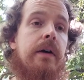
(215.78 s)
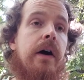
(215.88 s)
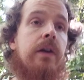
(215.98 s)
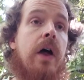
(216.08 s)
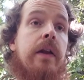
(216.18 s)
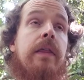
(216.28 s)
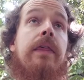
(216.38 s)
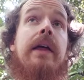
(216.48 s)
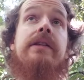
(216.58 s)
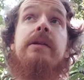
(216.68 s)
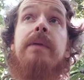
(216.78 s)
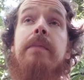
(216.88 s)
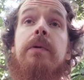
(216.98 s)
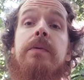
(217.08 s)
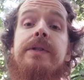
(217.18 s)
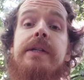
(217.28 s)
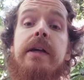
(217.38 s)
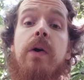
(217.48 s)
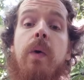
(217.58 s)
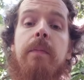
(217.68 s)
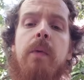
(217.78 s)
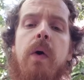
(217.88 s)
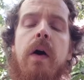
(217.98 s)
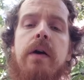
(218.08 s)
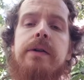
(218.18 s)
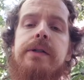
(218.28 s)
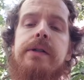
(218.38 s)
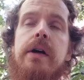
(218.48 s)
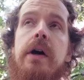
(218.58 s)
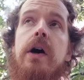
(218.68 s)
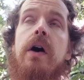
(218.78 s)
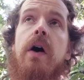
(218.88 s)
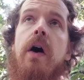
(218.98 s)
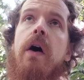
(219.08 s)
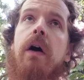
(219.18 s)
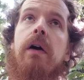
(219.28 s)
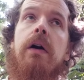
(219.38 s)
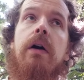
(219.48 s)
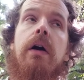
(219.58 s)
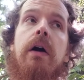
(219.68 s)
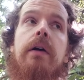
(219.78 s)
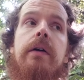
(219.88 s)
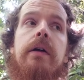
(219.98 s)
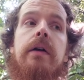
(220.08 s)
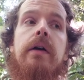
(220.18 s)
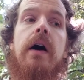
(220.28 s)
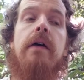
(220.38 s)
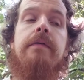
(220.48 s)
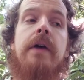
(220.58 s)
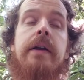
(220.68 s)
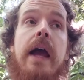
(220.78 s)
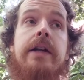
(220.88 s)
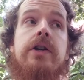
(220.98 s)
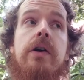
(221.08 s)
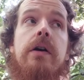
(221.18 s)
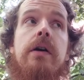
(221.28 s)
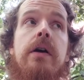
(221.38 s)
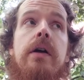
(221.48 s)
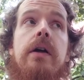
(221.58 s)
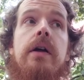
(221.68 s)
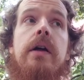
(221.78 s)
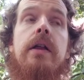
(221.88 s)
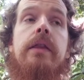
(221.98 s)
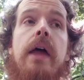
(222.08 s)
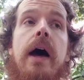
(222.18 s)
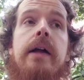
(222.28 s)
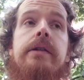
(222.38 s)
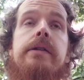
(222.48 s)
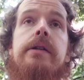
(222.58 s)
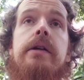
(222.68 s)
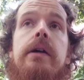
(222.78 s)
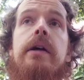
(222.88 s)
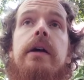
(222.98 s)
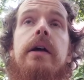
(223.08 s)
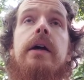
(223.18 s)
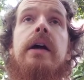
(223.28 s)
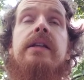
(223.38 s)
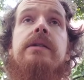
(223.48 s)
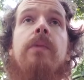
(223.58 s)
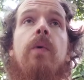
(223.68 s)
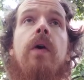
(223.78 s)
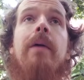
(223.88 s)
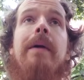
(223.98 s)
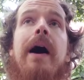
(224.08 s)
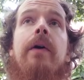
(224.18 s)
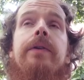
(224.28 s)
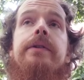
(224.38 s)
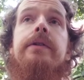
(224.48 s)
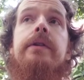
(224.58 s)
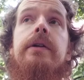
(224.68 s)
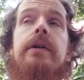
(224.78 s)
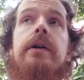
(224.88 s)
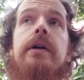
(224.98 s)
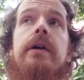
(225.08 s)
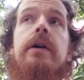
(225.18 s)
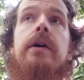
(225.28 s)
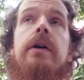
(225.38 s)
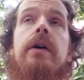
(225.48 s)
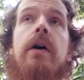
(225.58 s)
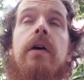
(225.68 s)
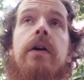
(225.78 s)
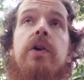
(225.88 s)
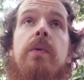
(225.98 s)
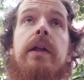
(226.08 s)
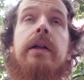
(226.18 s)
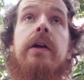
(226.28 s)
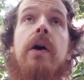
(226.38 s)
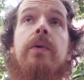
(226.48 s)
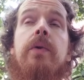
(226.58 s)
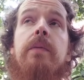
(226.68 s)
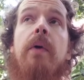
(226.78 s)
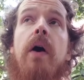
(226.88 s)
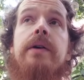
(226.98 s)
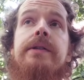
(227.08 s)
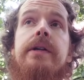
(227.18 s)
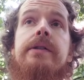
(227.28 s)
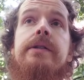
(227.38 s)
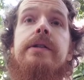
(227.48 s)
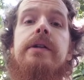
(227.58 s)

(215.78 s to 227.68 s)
A lot of the things that people will see in grimoires are of a nature that it's more about, are you willing to go through the process?